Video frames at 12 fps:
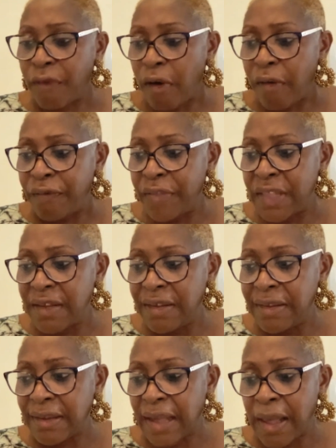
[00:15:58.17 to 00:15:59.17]
of
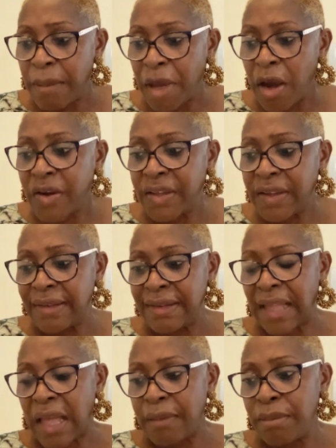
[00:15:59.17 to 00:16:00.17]
these artists and